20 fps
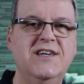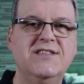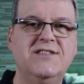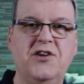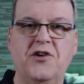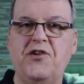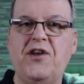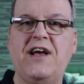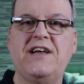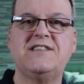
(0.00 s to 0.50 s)

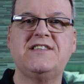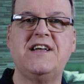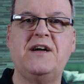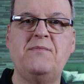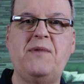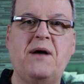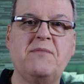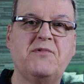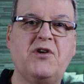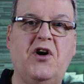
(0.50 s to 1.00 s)
Till next
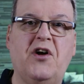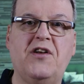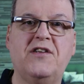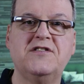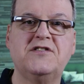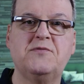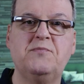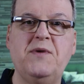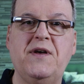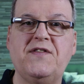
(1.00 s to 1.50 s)
time, I'm
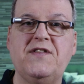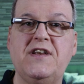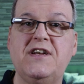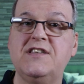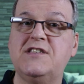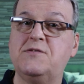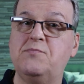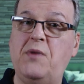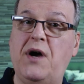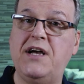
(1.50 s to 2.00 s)
Colin Smith, and
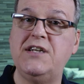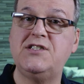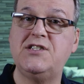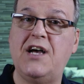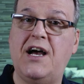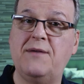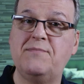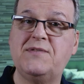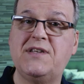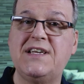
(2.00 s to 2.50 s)
it's my
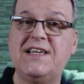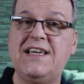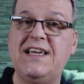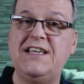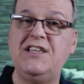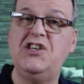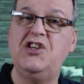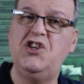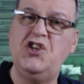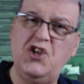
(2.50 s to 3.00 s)
job to
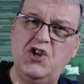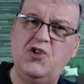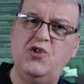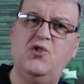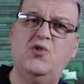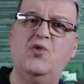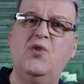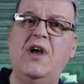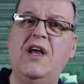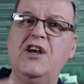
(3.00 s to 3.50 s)
get
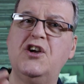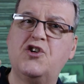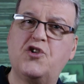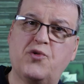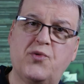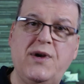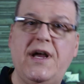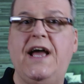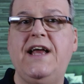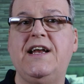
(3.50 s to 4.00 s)
you
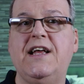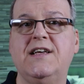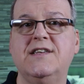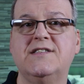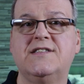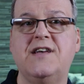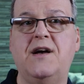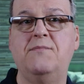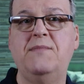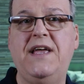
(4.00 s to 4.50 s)
creating
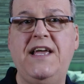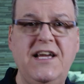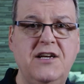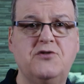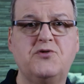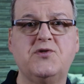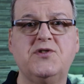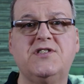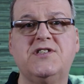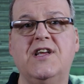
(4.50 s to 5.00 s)
some
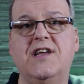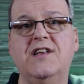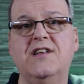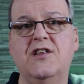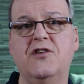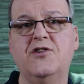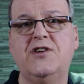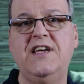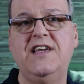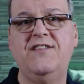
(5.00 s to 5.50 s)
interesting
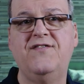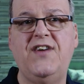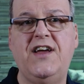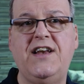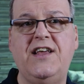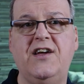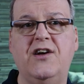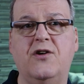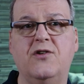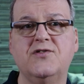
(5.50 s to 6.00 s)
looking
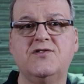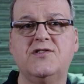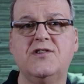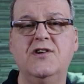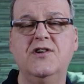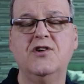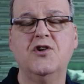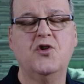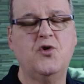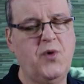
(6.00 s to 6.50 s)
videos
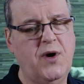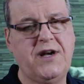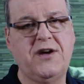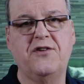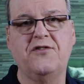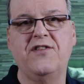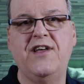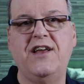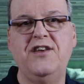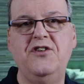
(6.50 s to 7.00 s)

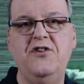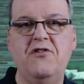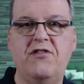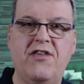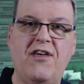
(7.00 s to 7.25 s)
quicker than you